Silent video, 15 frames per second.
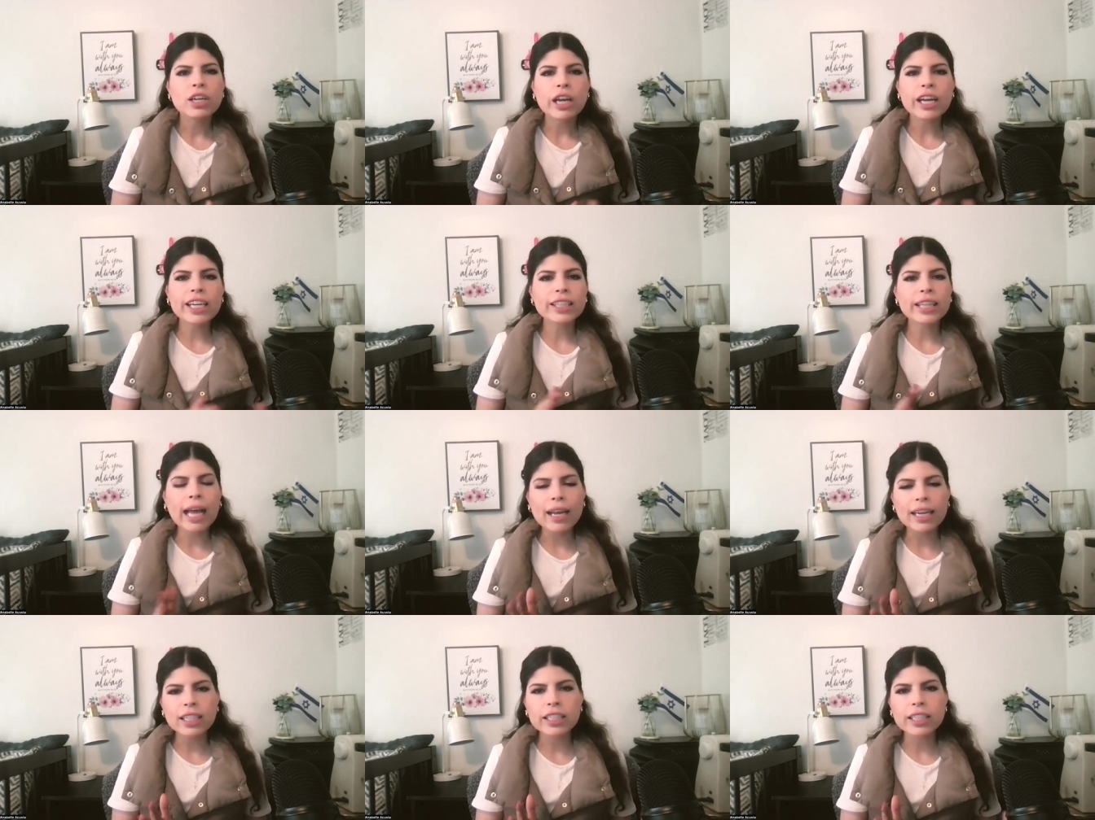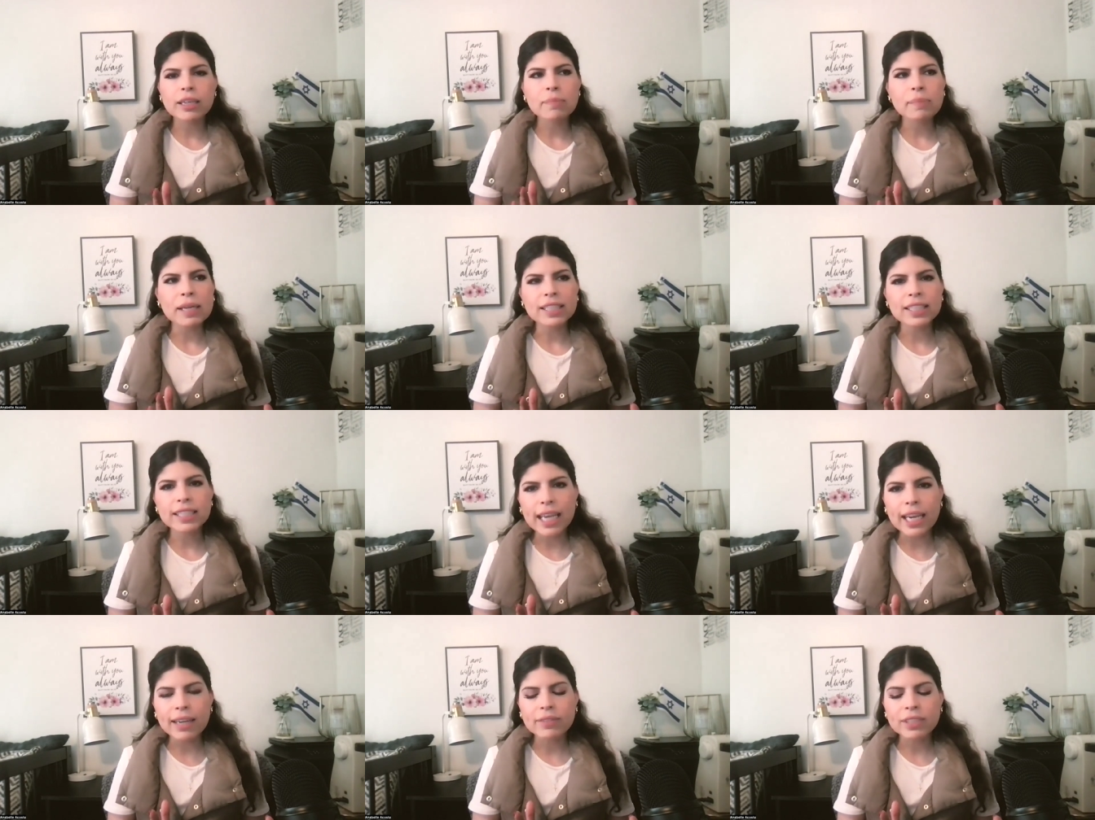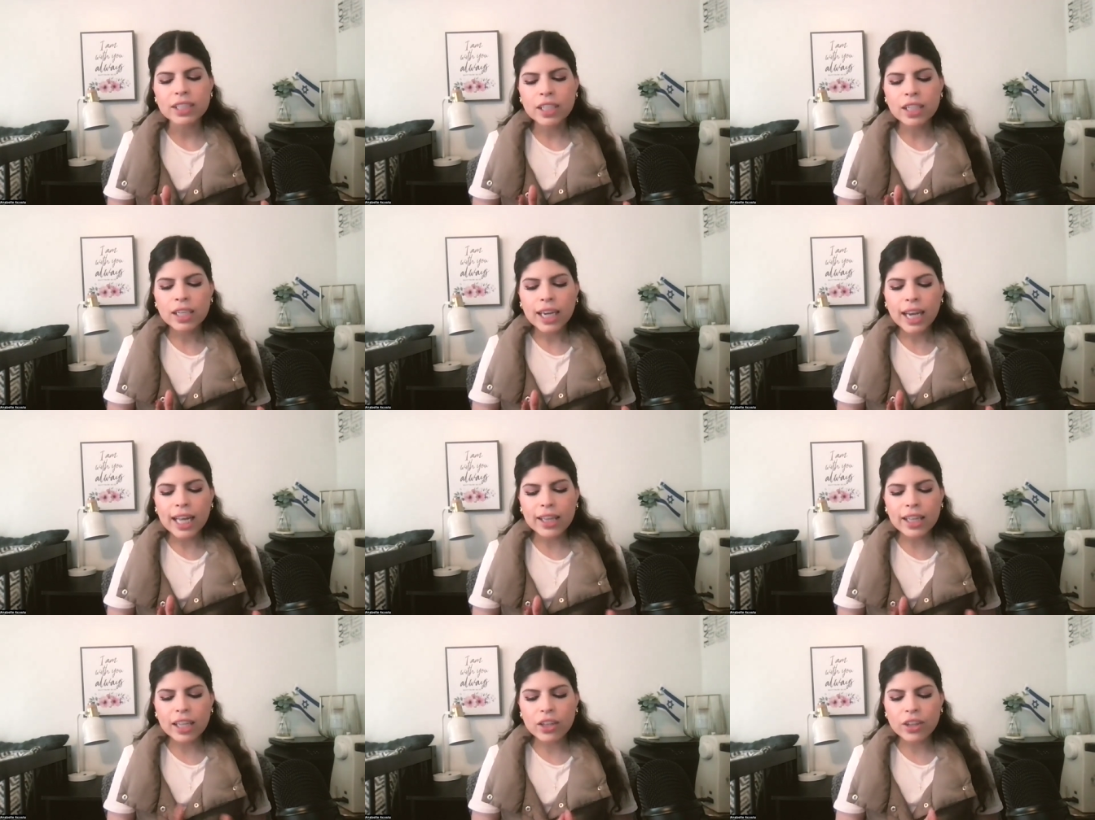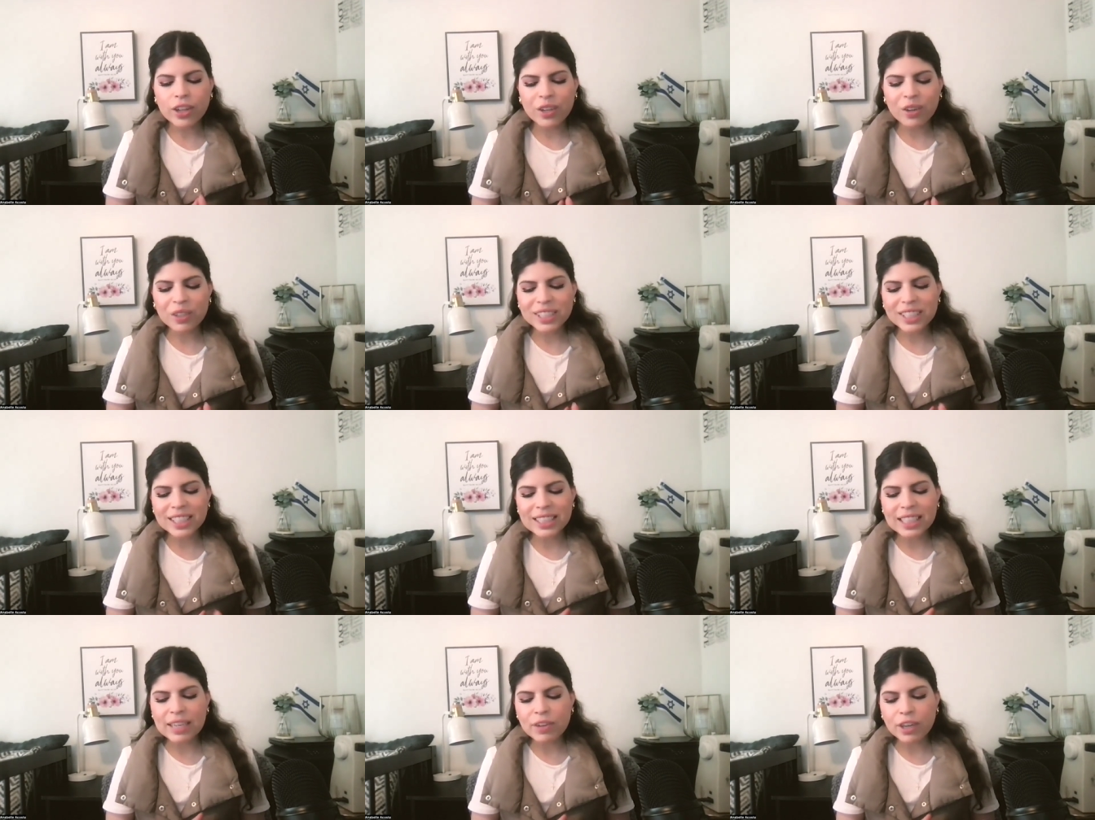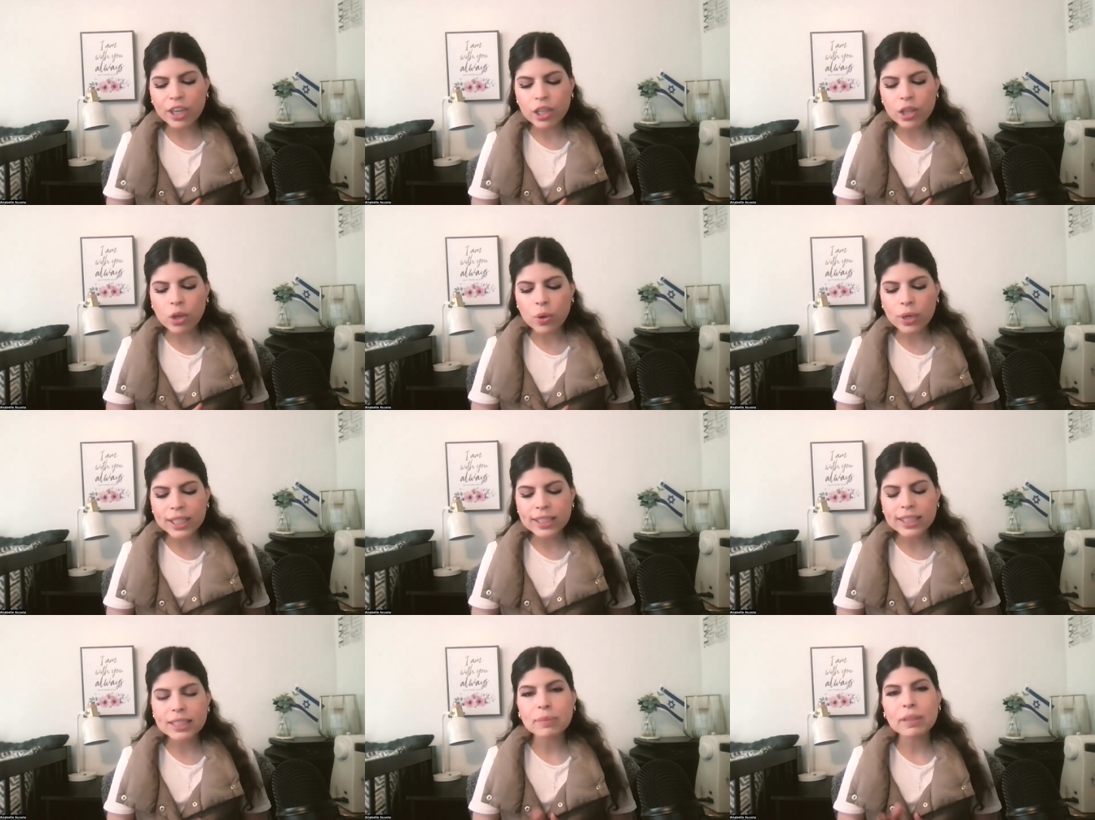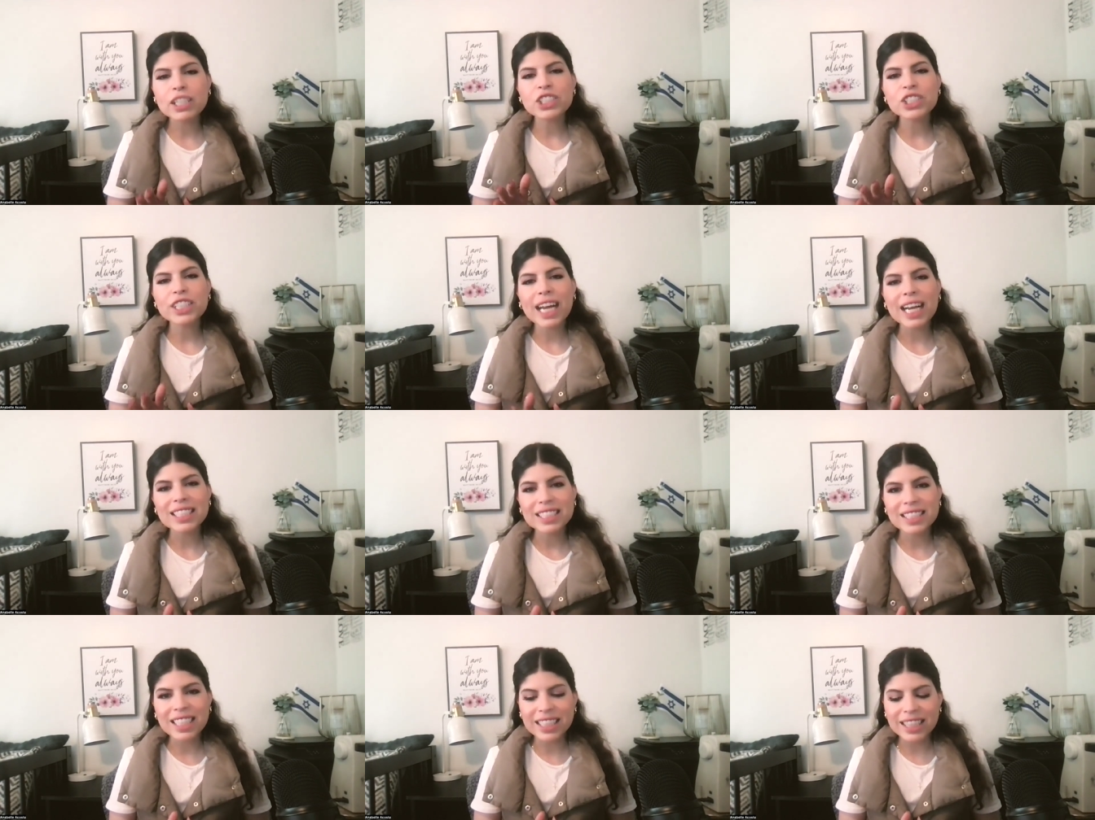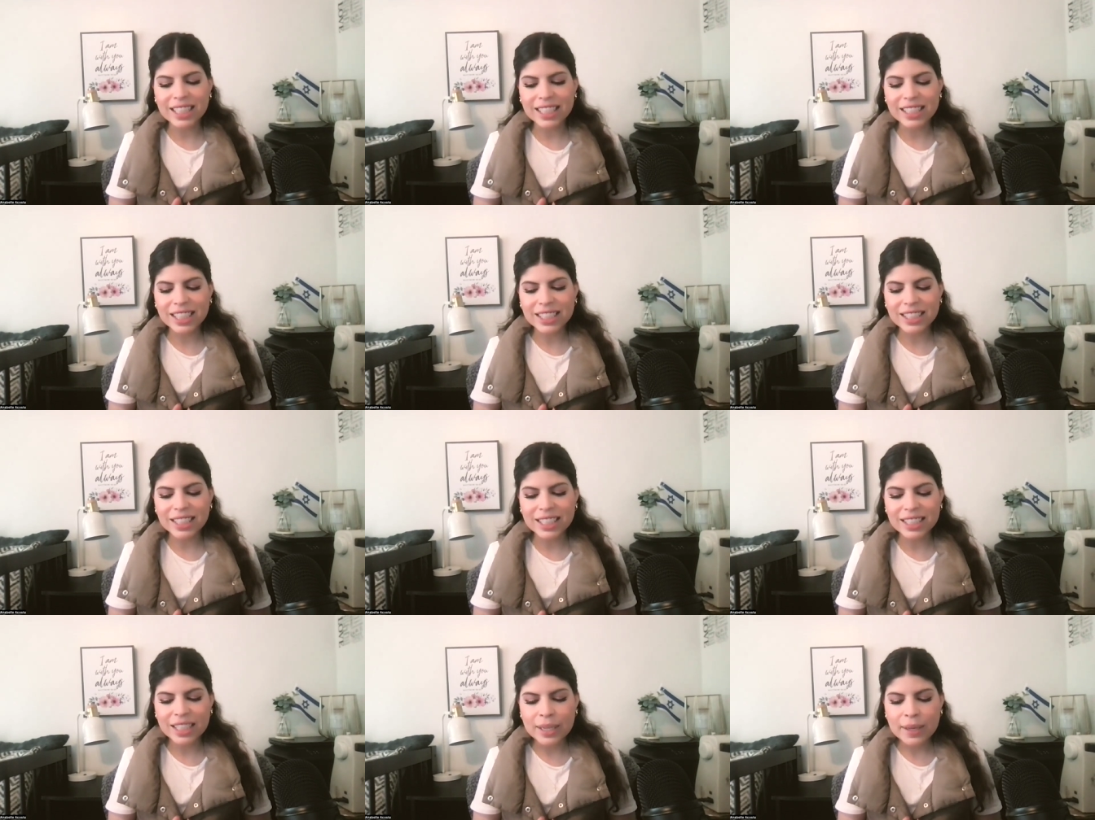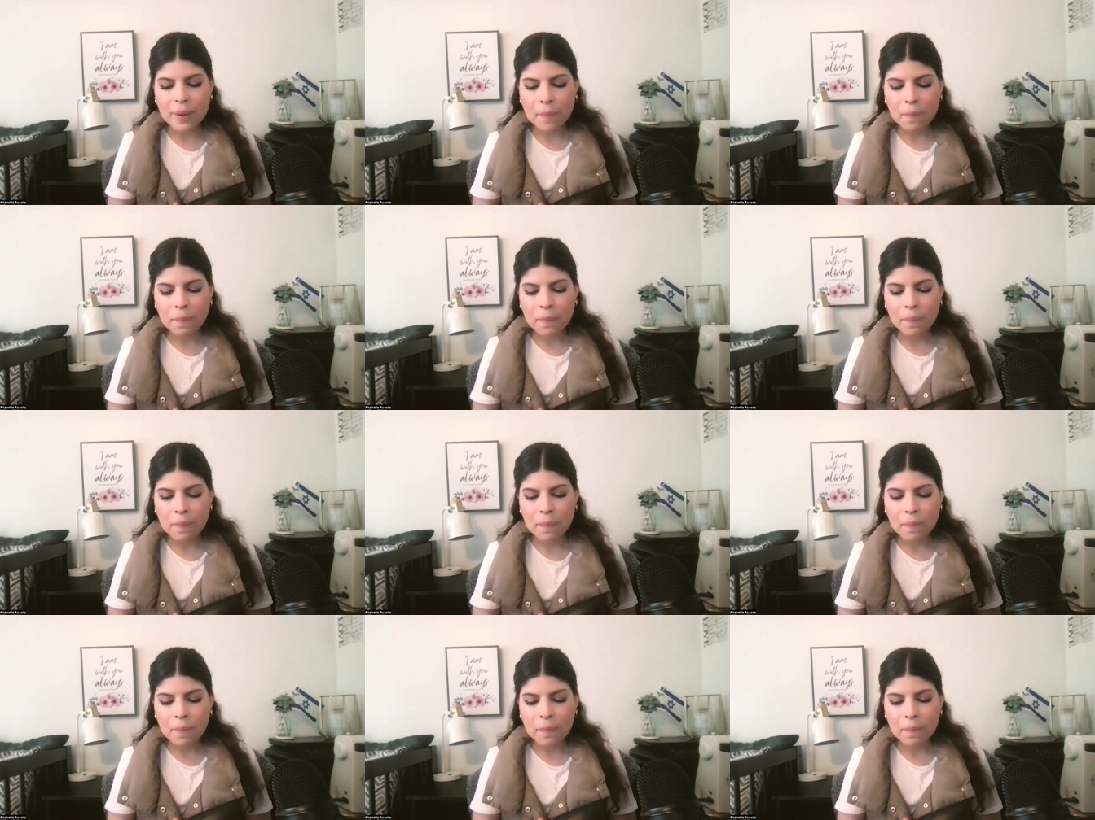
That could have been saved. And the Lord says, leave her alone. It says, because she has done this. It says